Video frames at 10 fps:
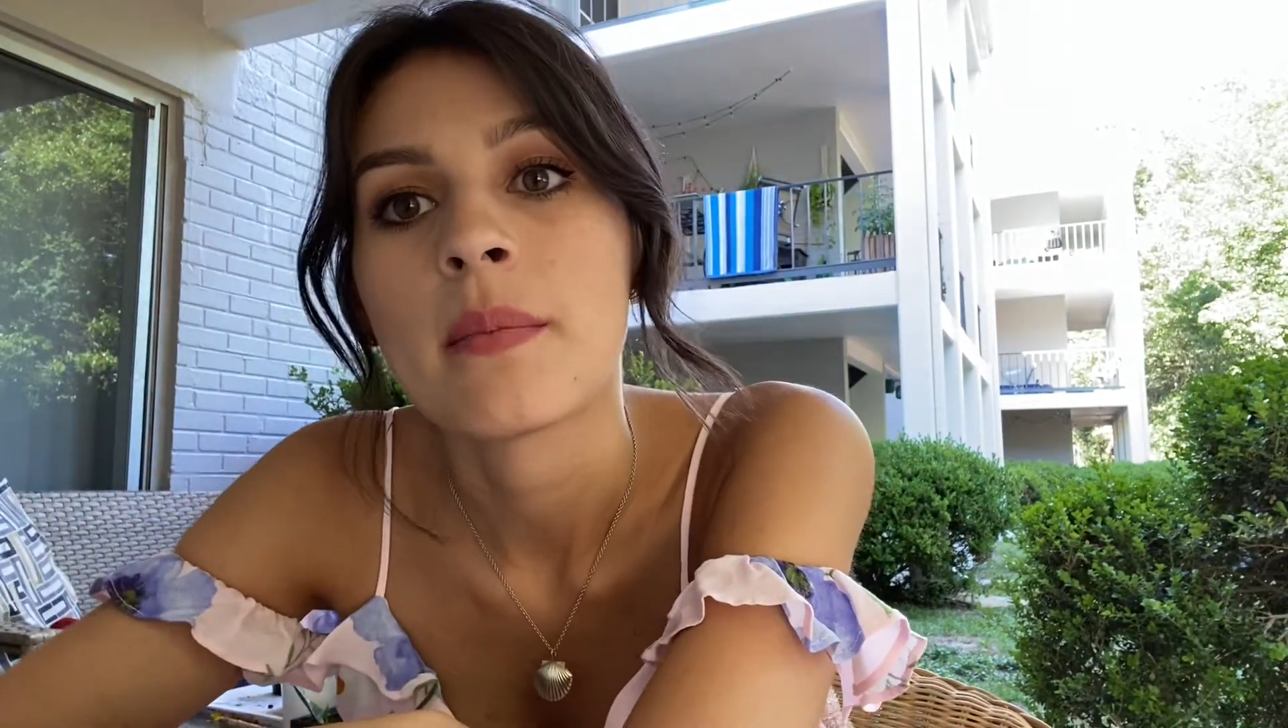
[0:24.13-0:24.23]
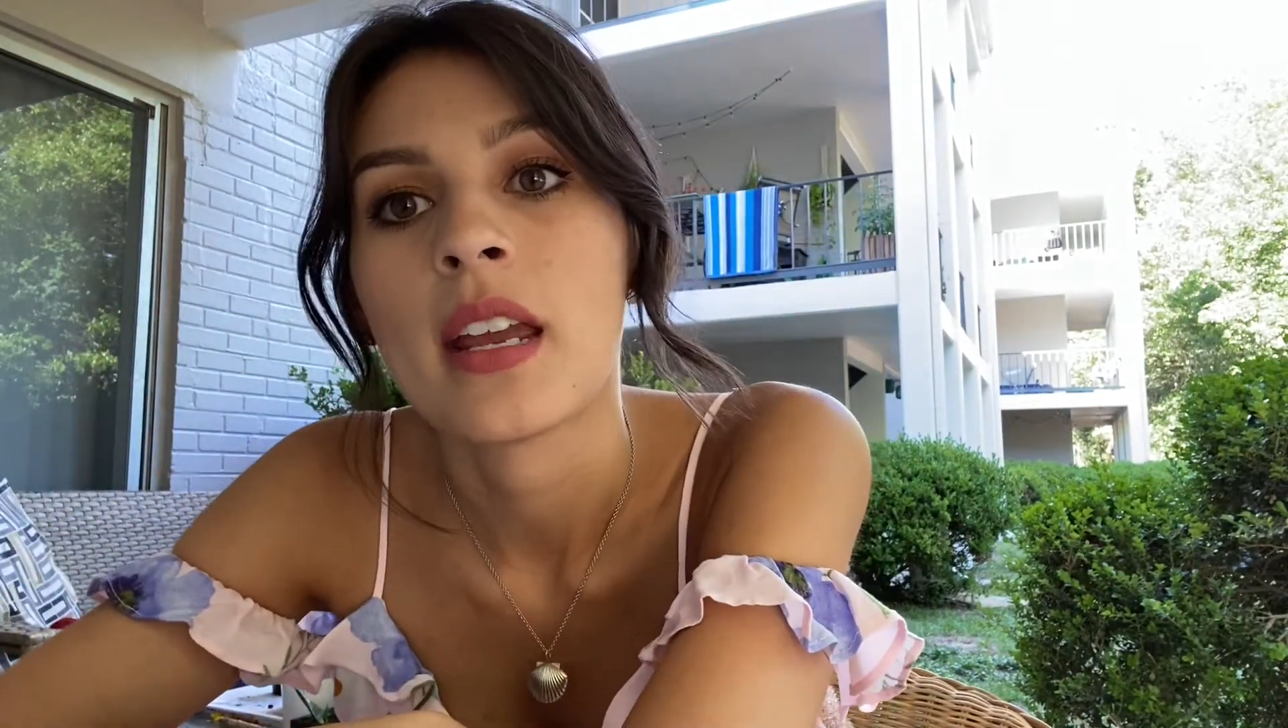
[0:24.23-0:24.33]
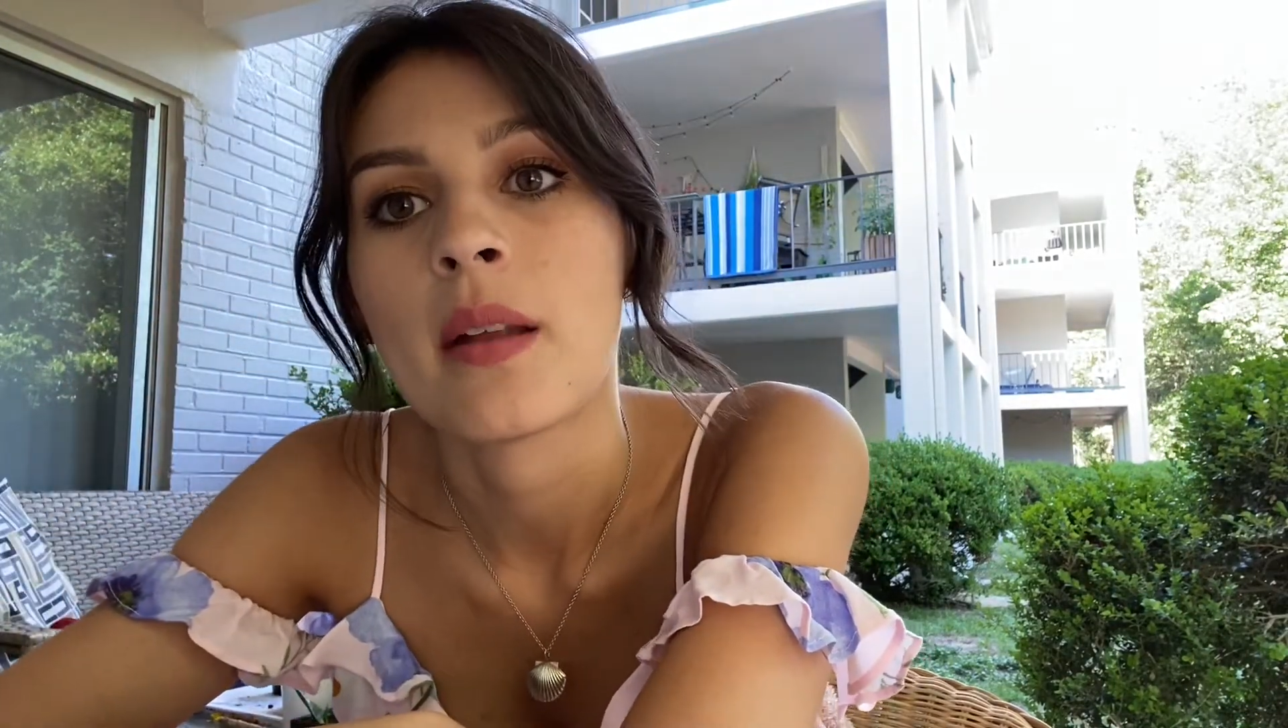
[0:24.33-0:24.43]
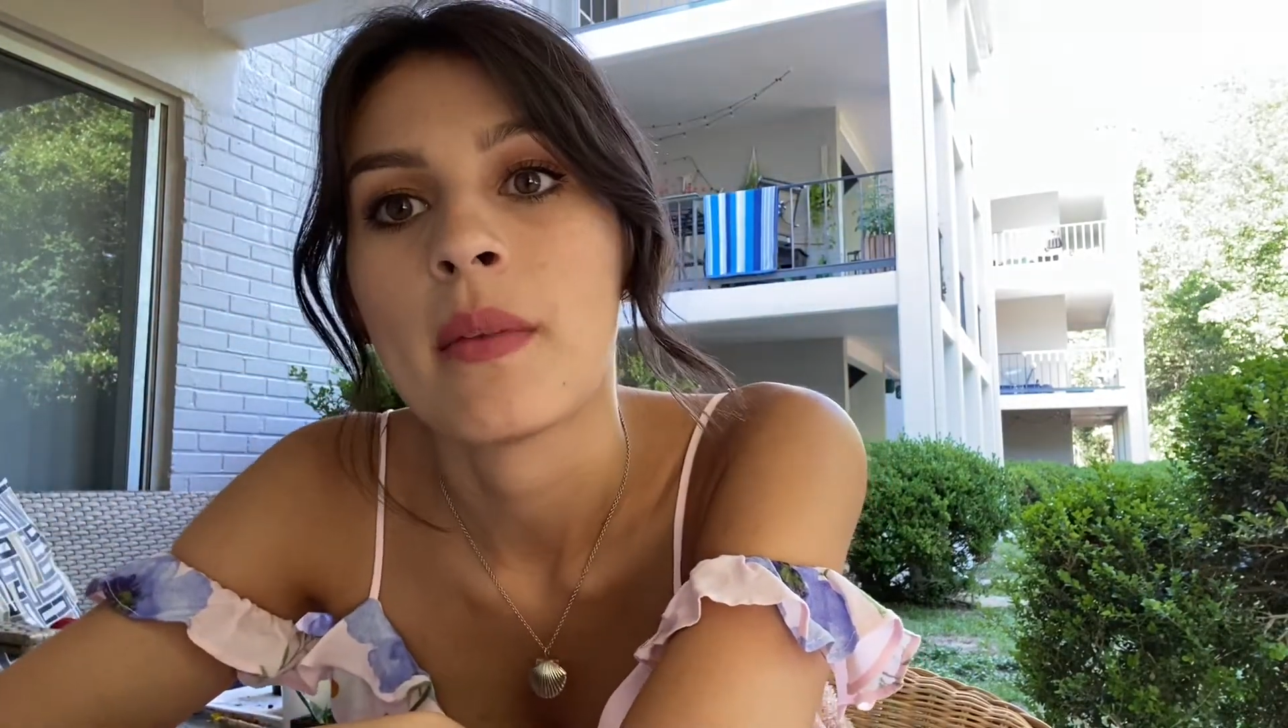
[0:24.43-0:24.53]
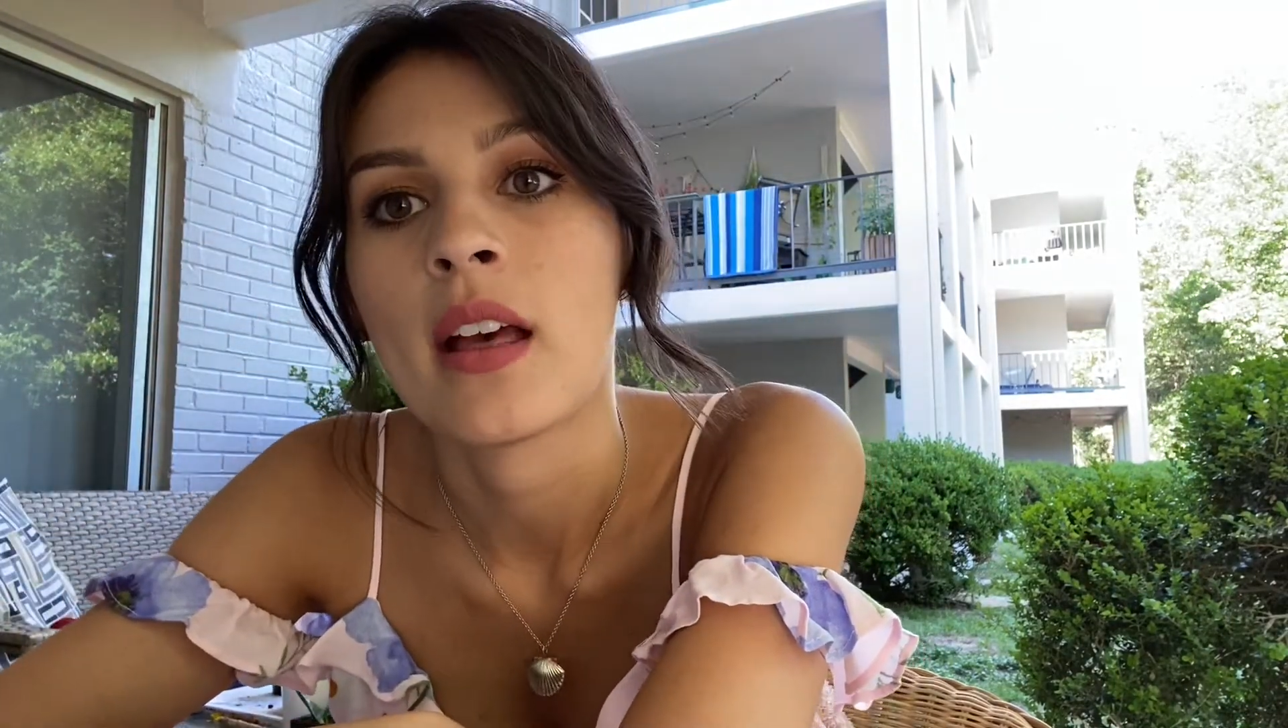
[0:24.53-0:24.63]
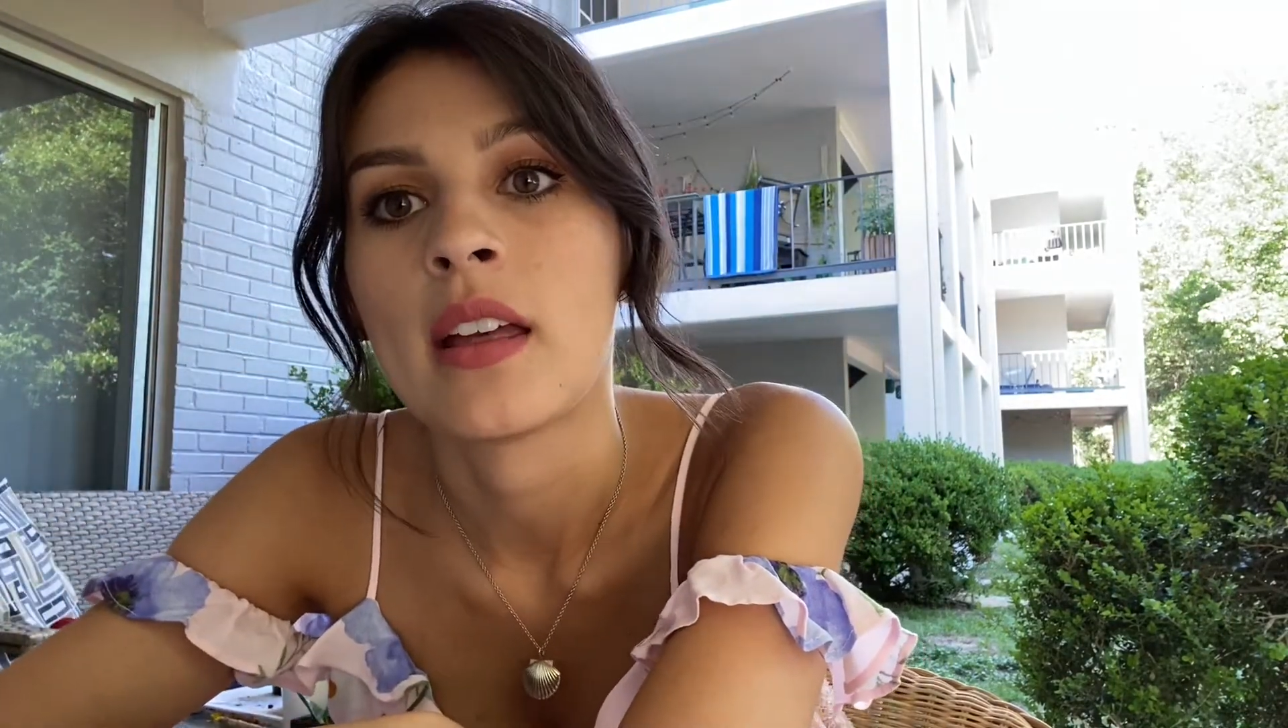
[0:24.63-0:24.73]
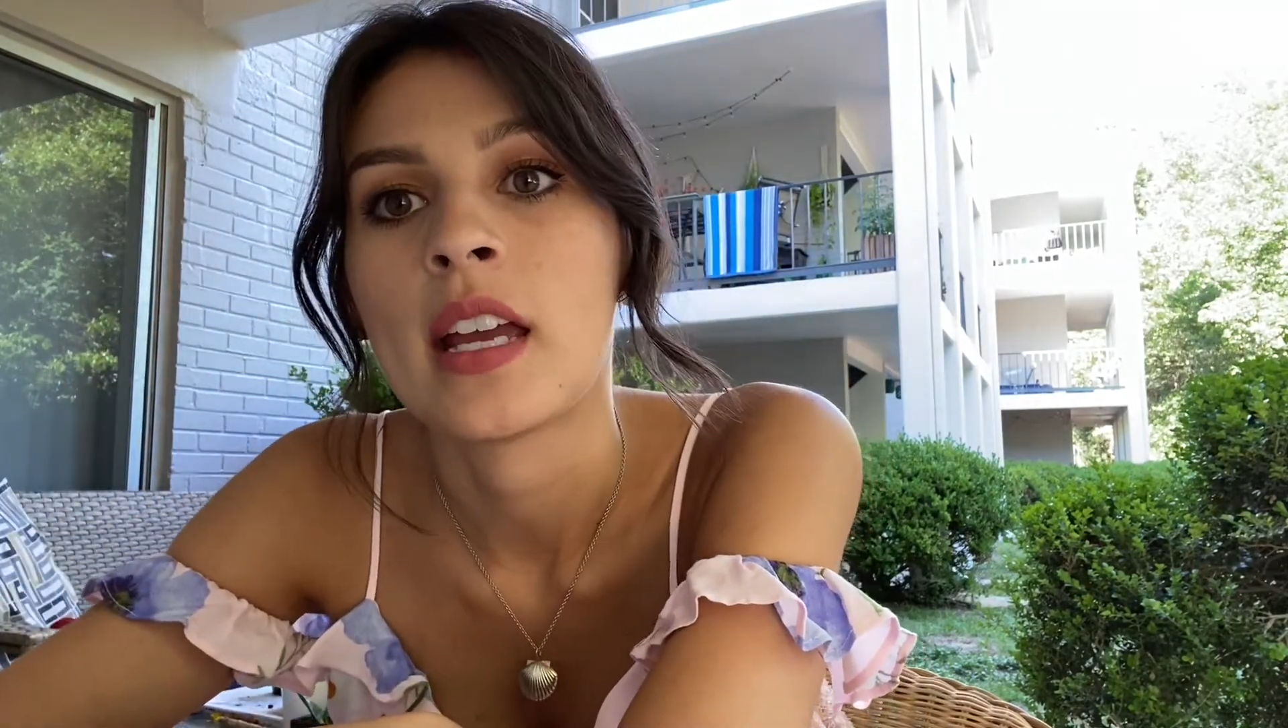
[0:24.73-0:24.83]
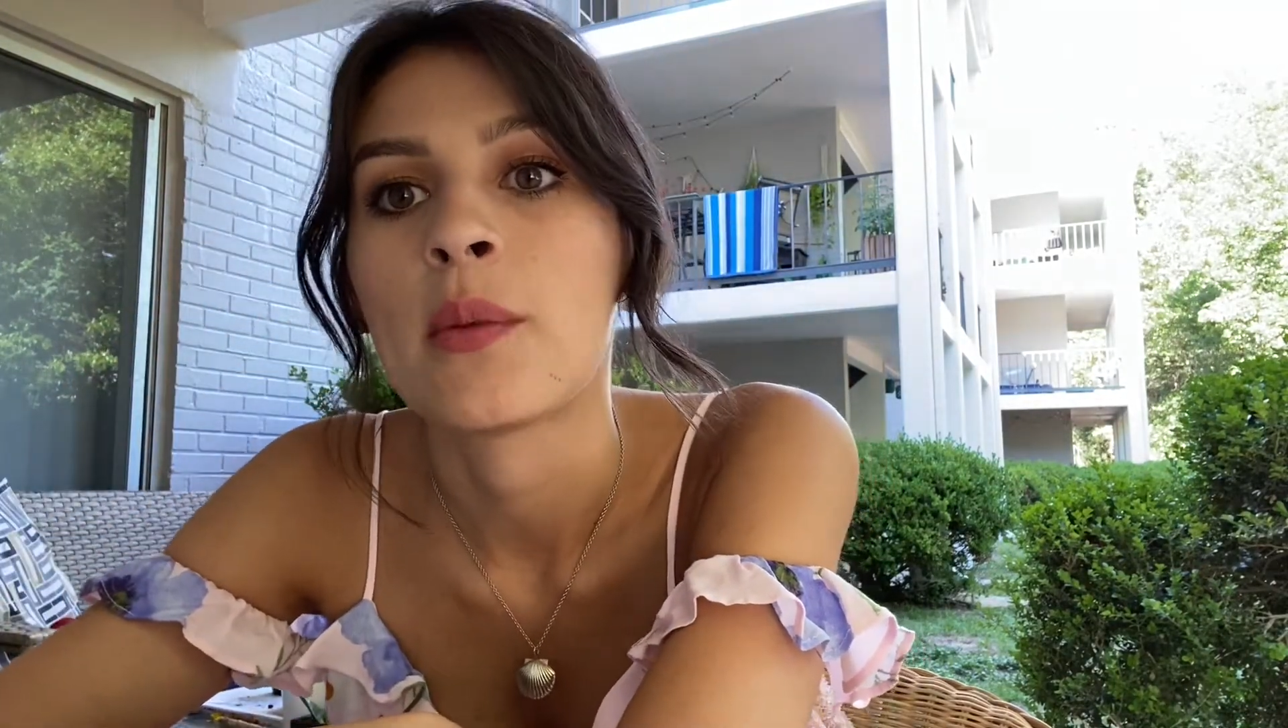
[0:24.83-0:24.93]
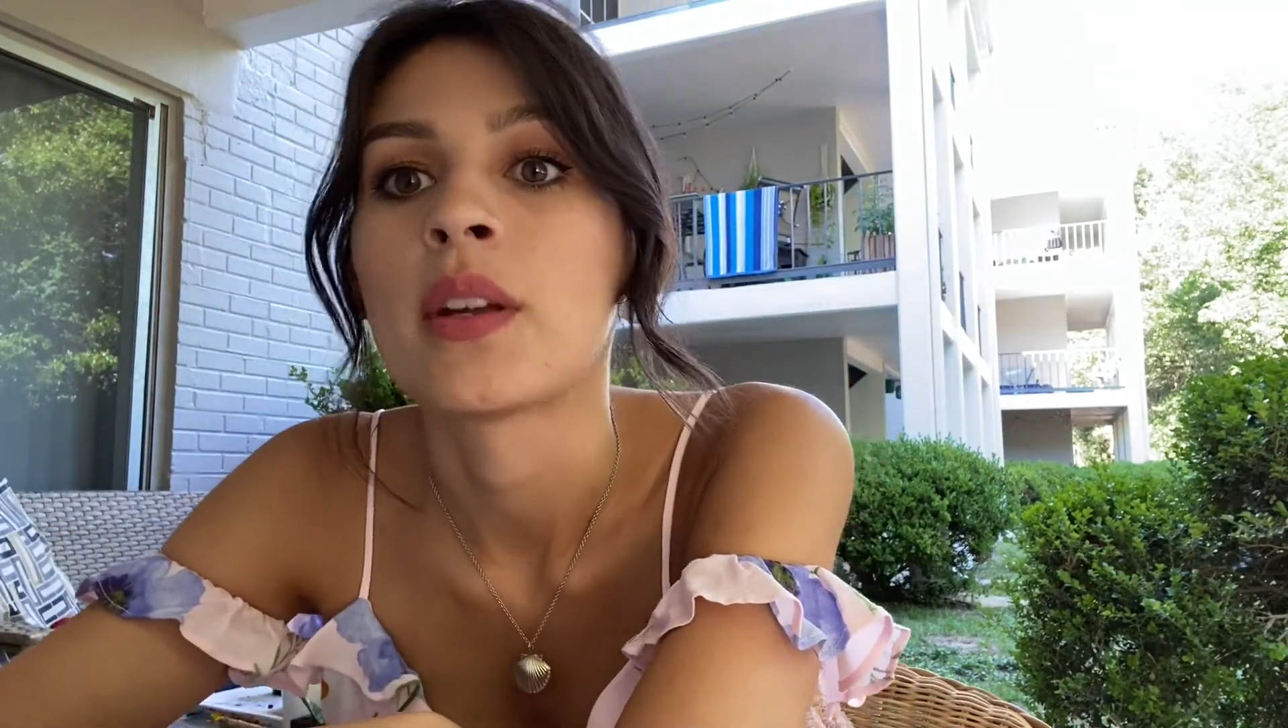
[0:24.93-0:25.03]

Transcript: Animalia,